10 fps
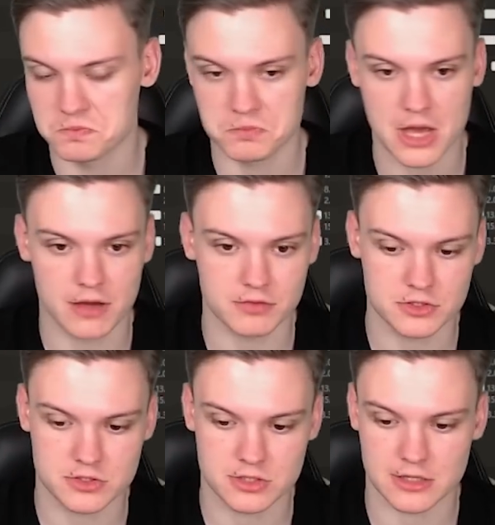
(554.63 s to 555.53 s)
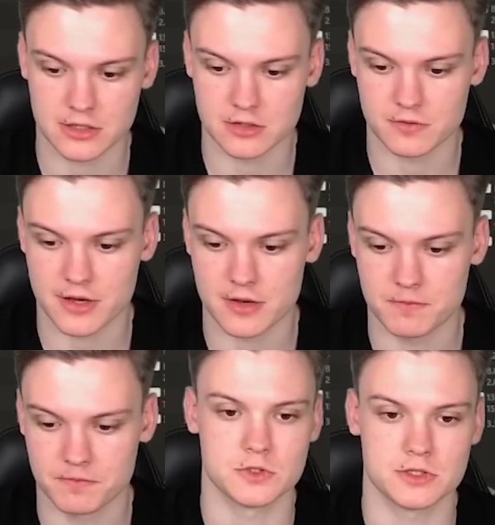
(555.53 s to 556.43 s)
yeah, I think just trading is
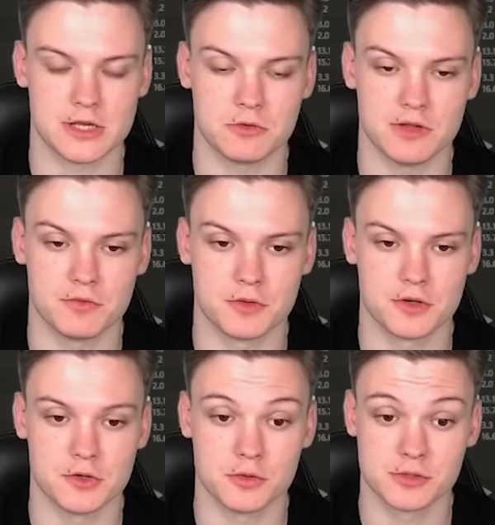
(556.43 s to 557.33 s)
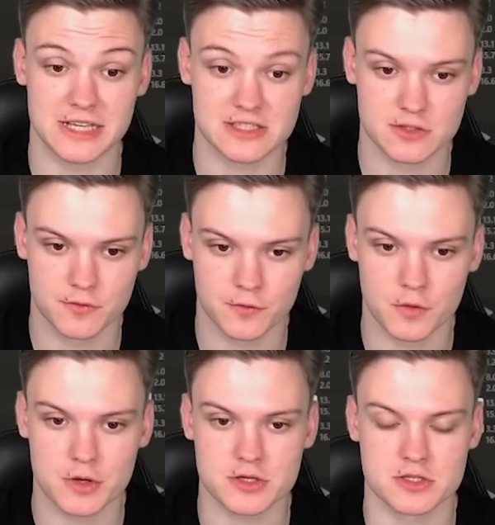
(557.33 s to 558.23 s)
fine. Just take on E4. Rook takes
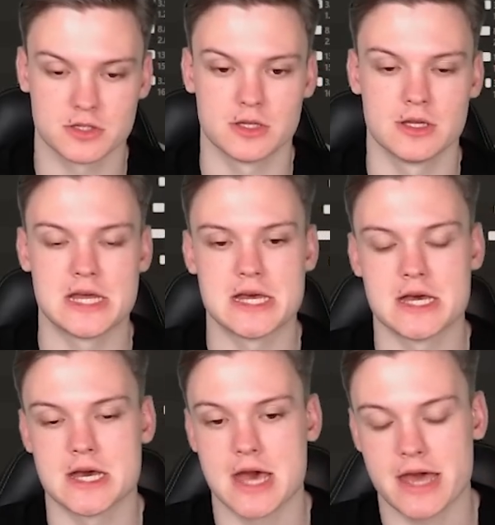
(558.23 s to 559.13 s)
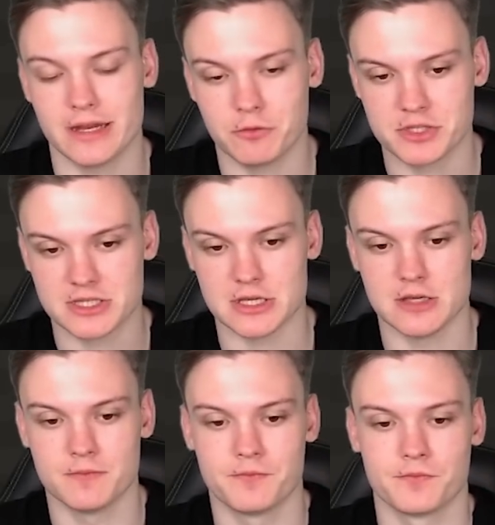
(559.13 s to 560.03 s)
first, and then we
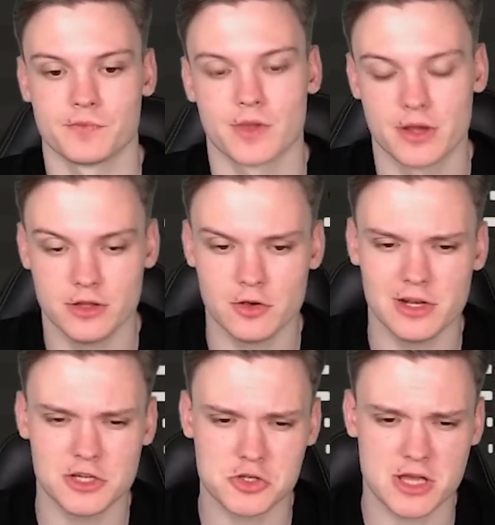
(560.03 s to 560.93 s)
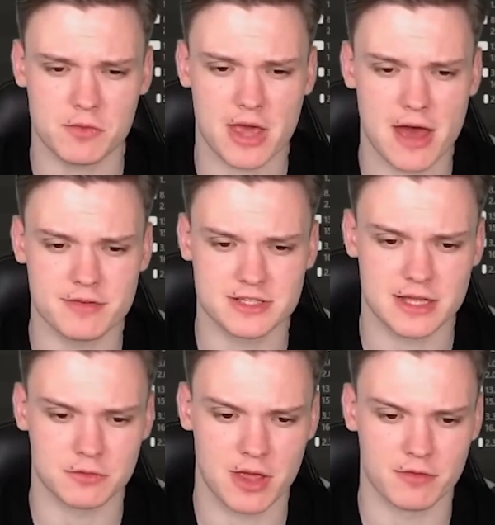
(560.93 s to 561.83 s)
see. The only issue that we have is
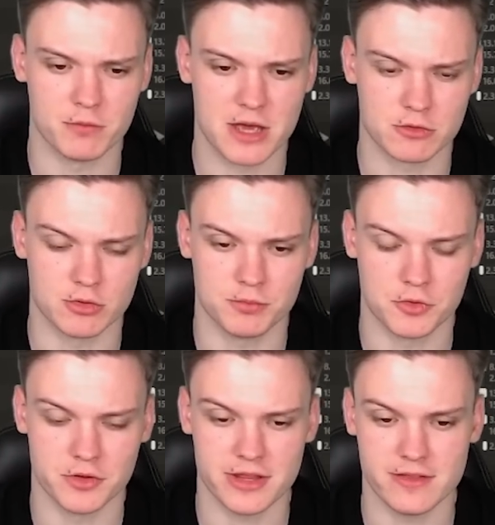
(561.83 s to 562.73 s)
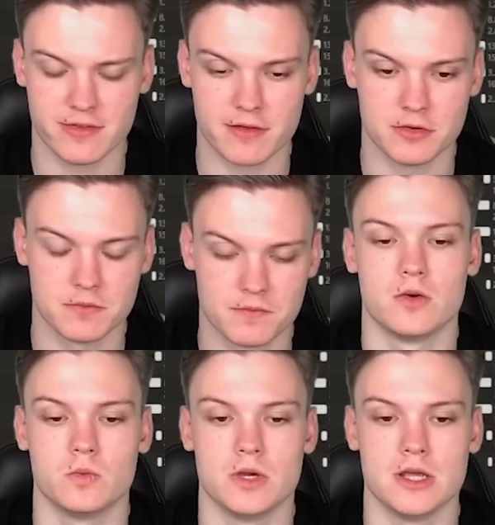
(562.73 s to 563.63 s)
that we have a backward pawn on e7,
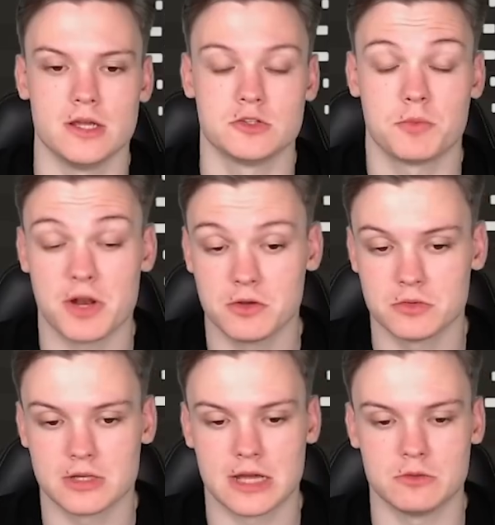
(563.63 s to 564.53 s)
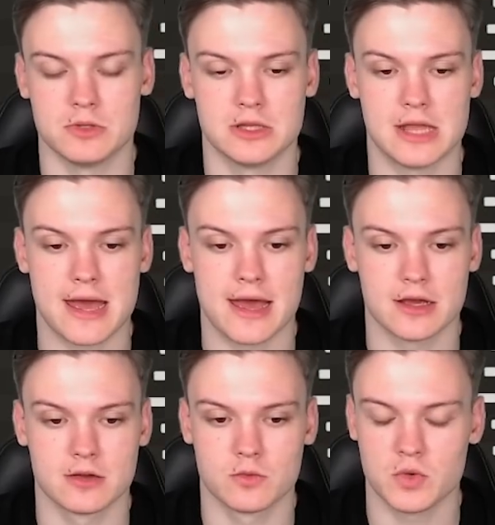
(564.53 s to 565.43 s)
which opponent could try to
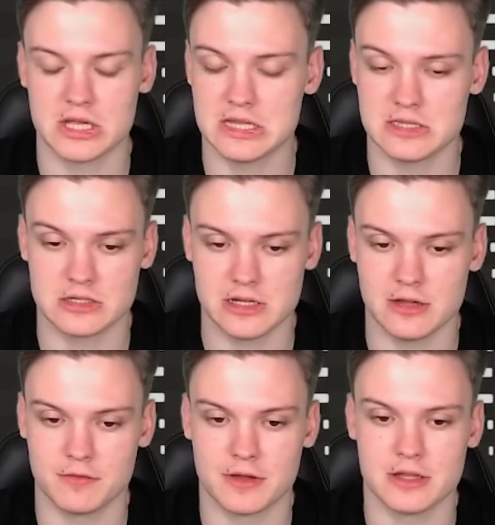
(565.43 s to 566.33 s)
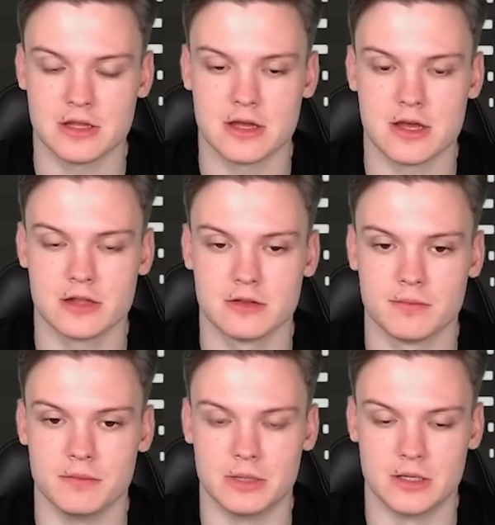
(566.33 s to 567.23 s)
attack. We can easily defend it,
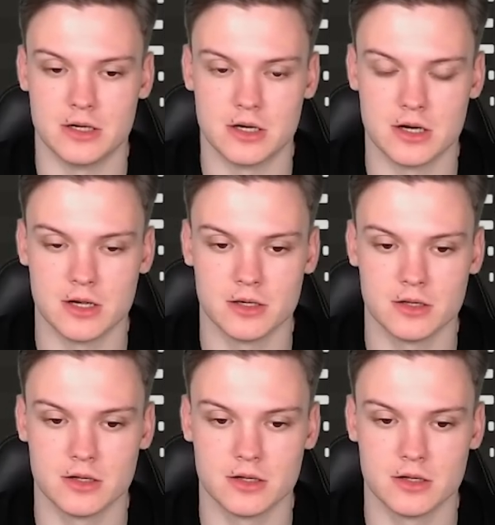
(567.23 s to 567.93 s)
but